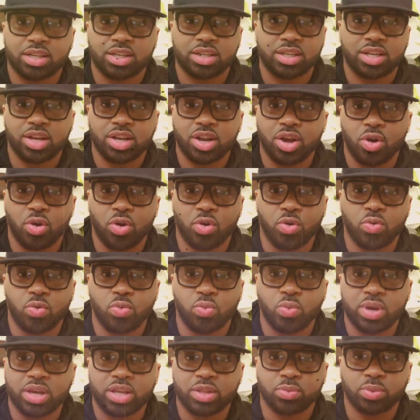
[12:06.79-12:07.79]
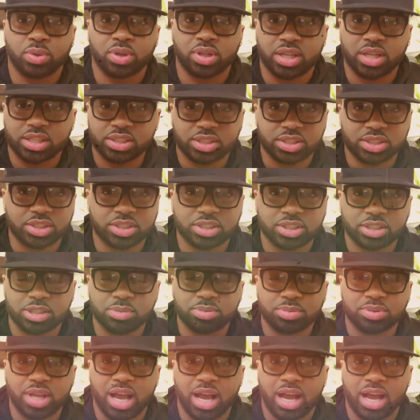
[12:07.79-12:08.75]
you know, with relationships.